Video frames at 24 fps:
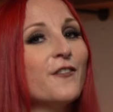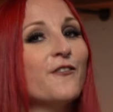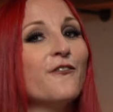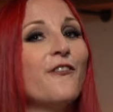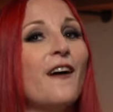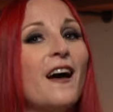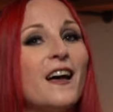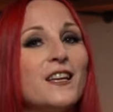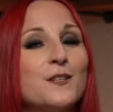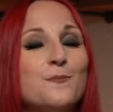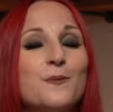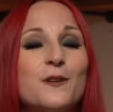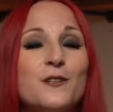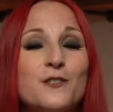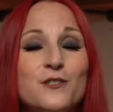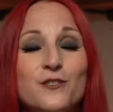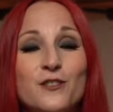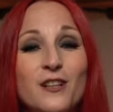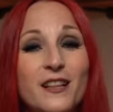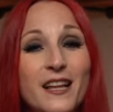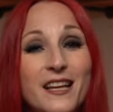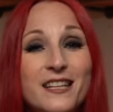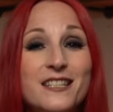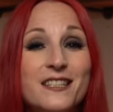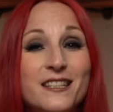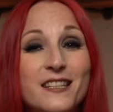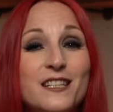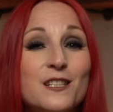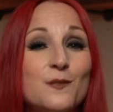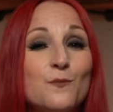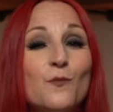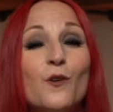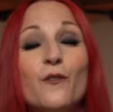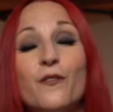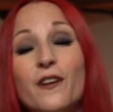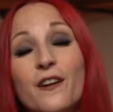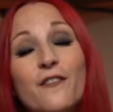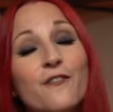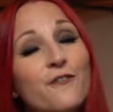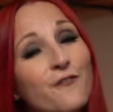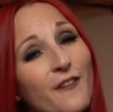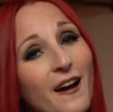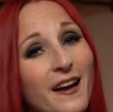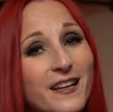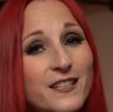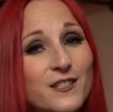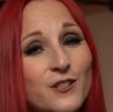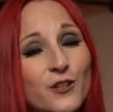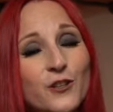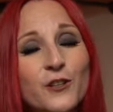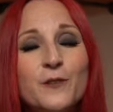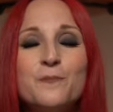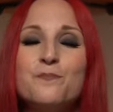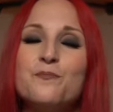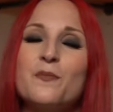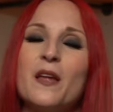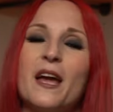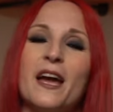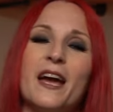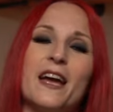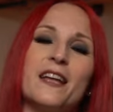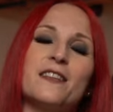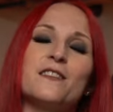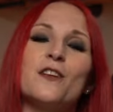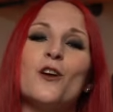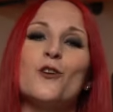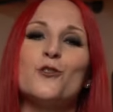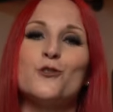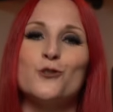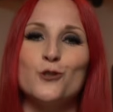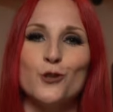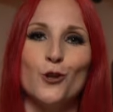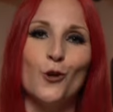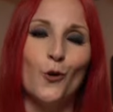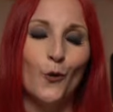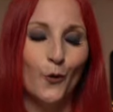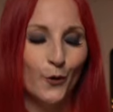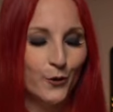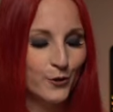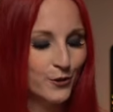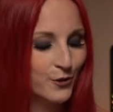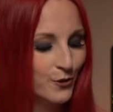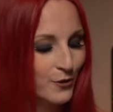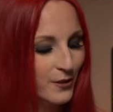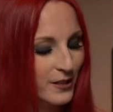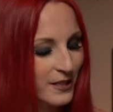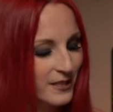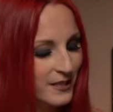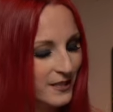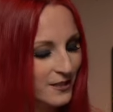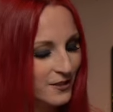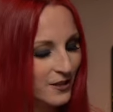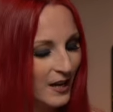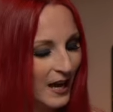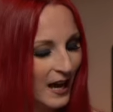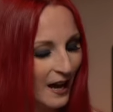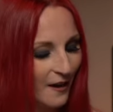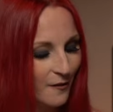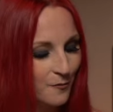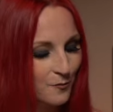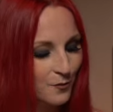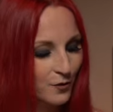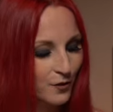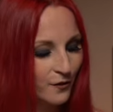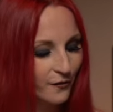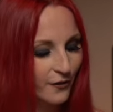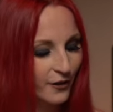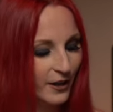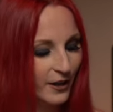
fast because the Leslie is moving faster and slower. So this is the half moon over